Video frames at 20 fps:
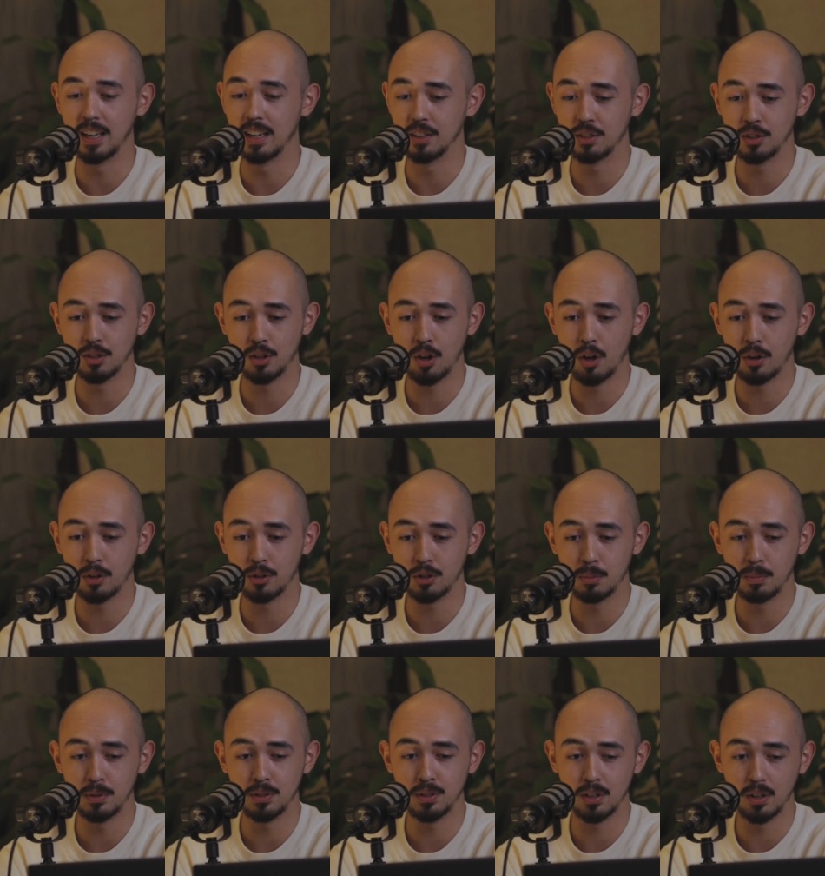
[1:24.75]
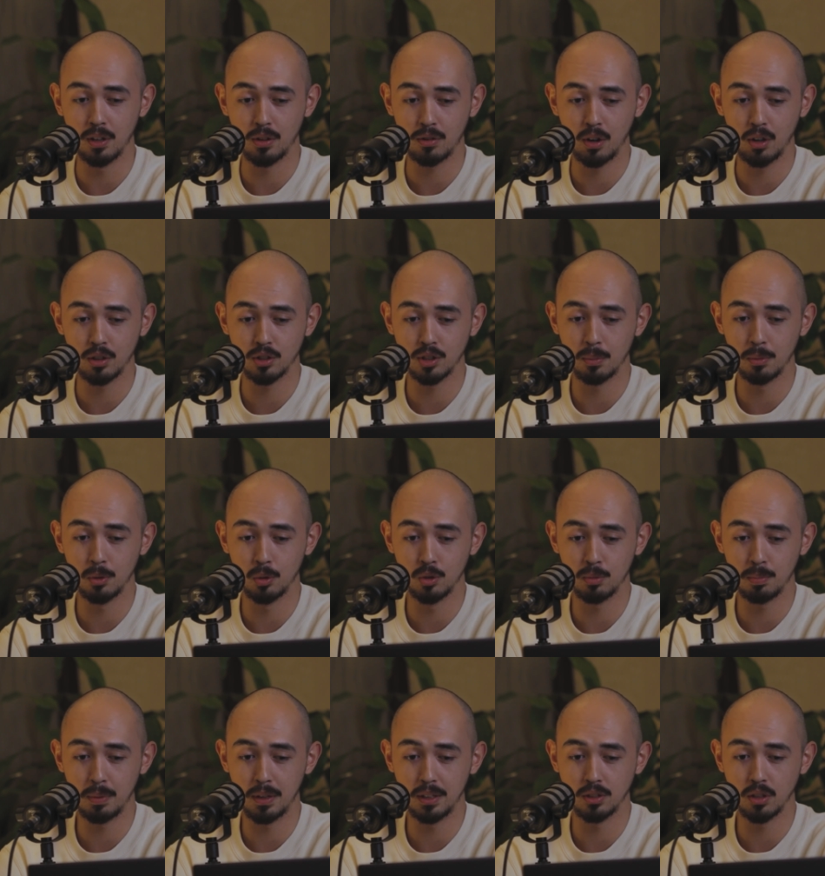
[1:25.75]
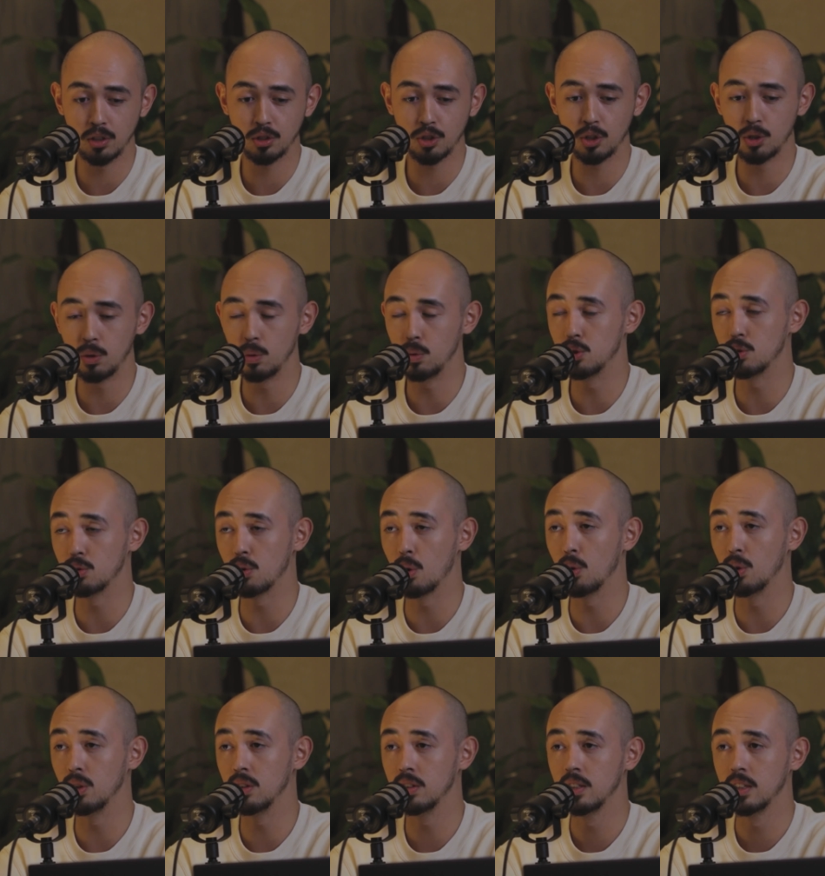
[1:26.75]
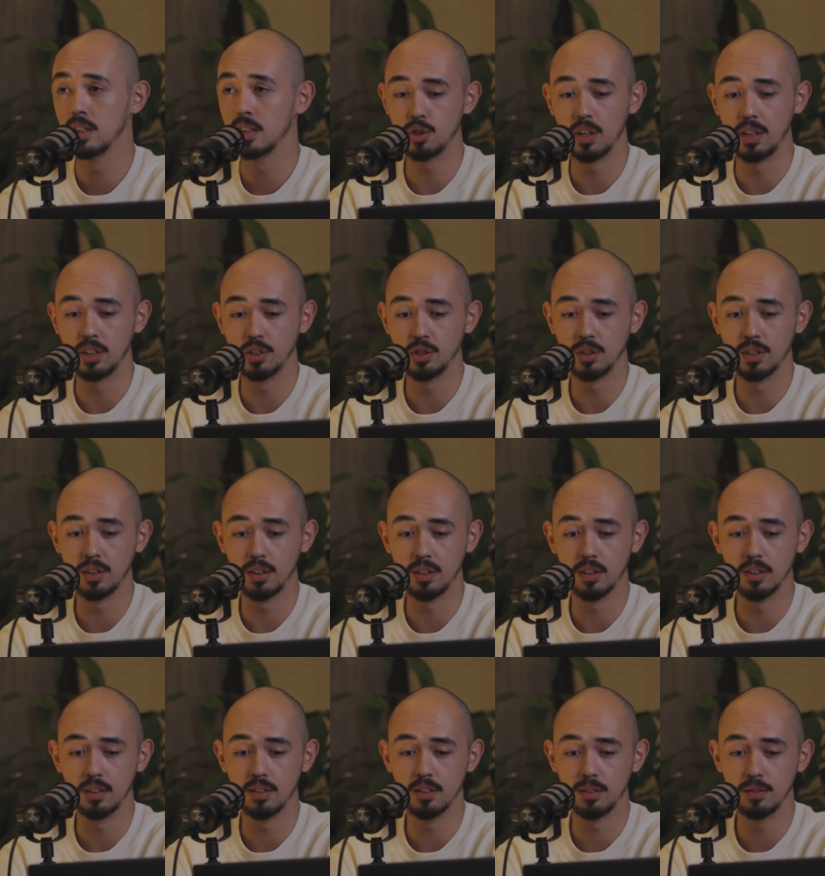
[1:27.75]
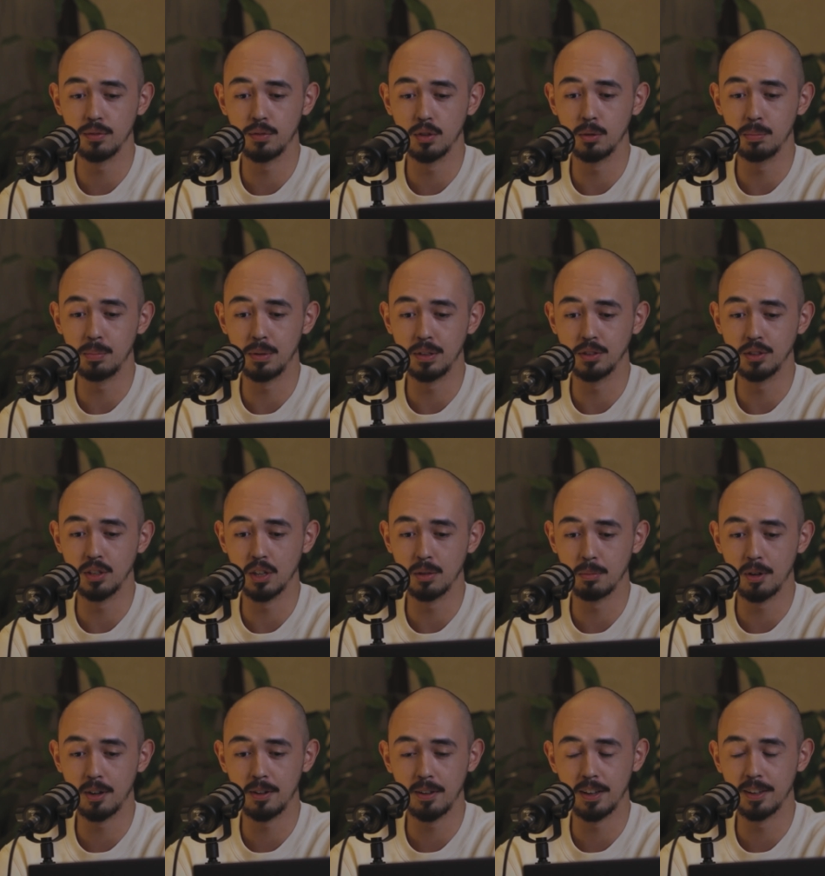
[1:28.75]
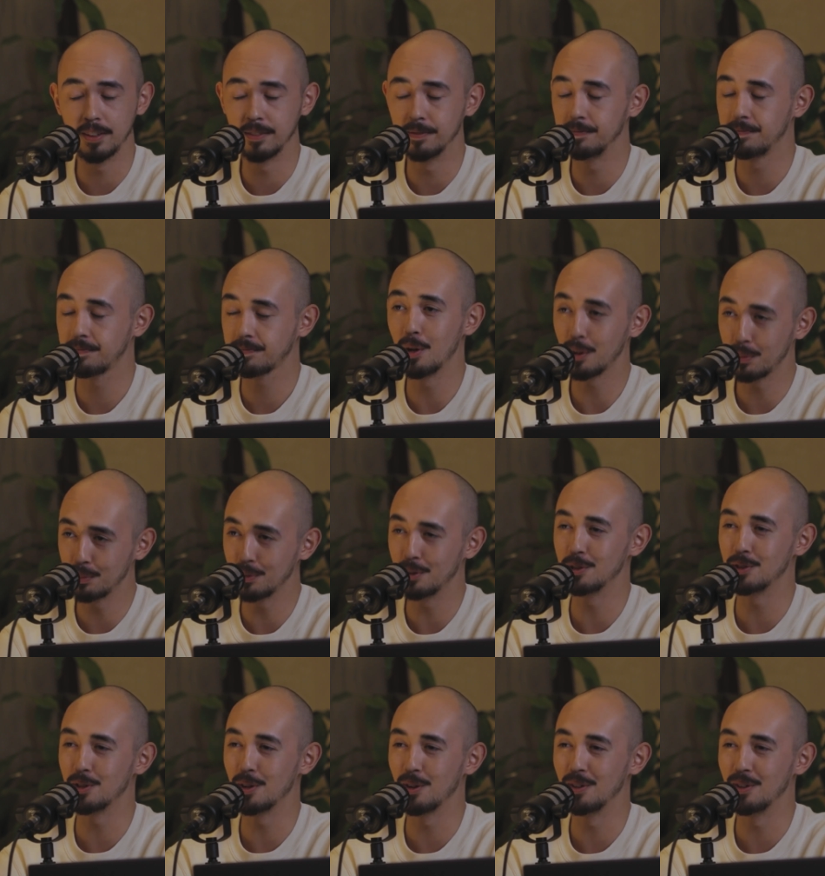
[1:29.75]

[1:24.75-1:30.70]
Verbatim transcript: again, it's an honor to be sitting across someone who's played such a huge role in changing Philippine cinema. And, and welcome to the